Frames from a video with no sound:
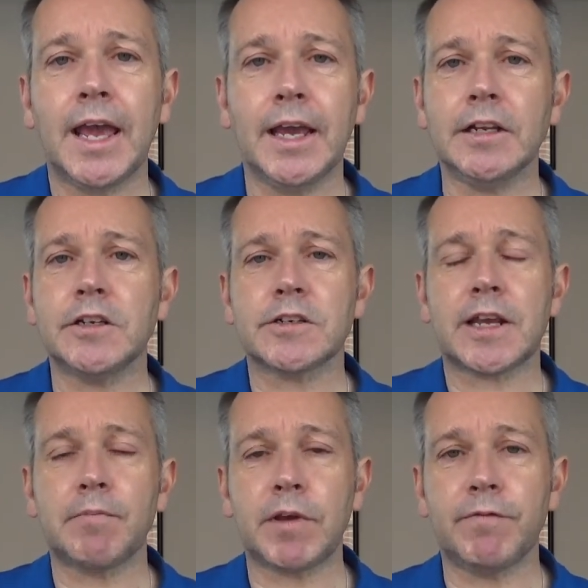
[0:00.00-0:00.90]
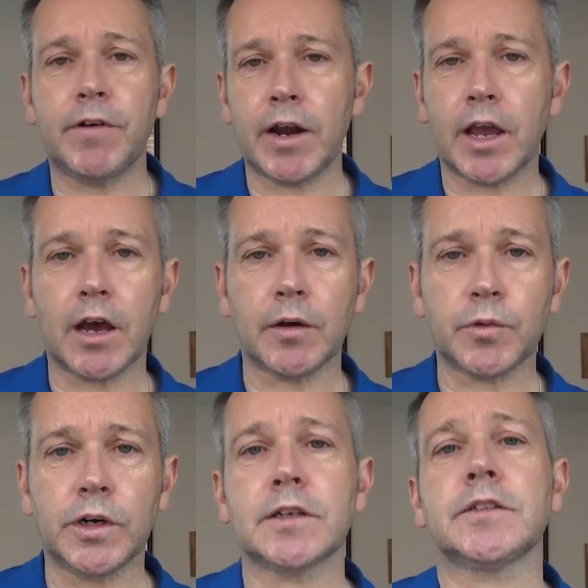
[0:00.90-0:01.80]
It just can be very hard
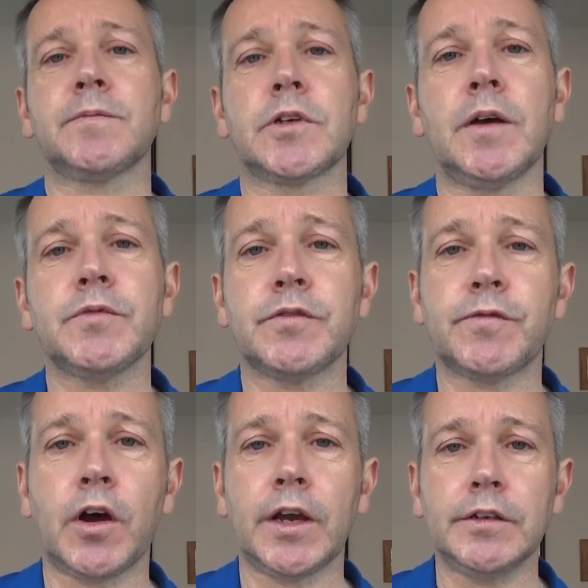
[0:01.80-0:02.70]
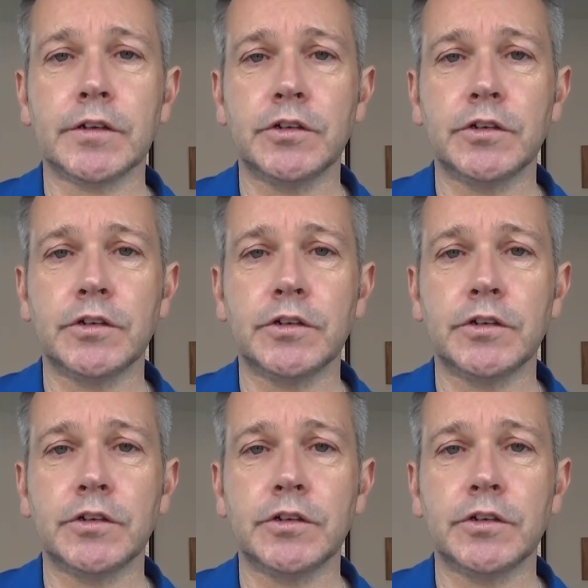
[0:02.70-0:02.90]
work sometimes to find